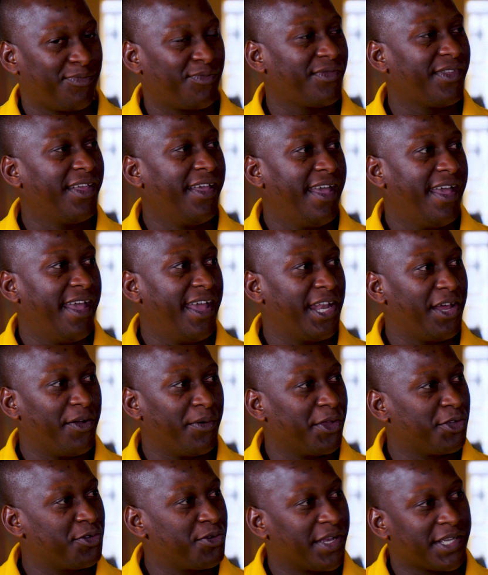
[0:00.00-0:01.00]
Mm-hmm. Yeah. And
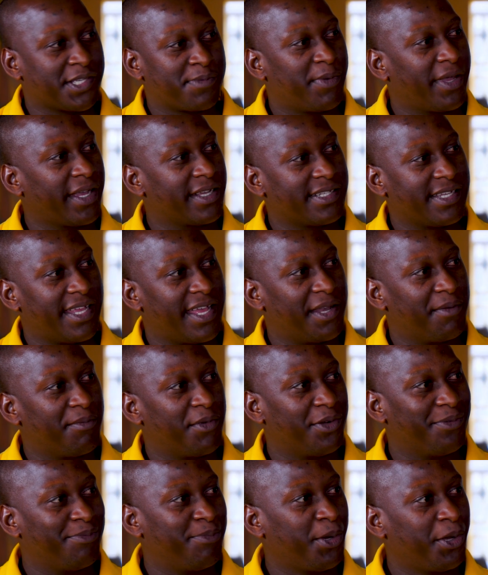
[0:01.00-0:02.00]
are we to expect any
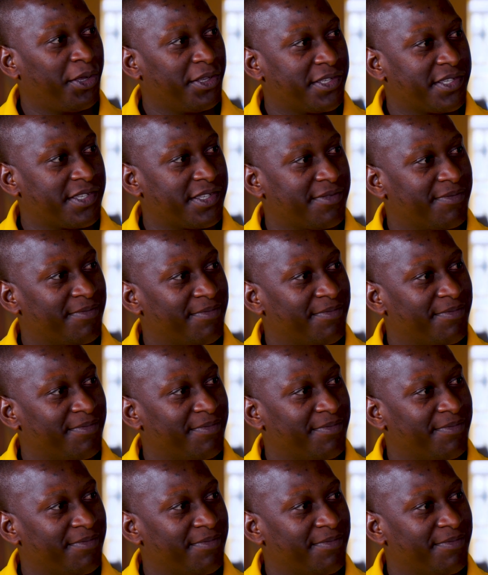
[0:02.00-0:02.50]
more books?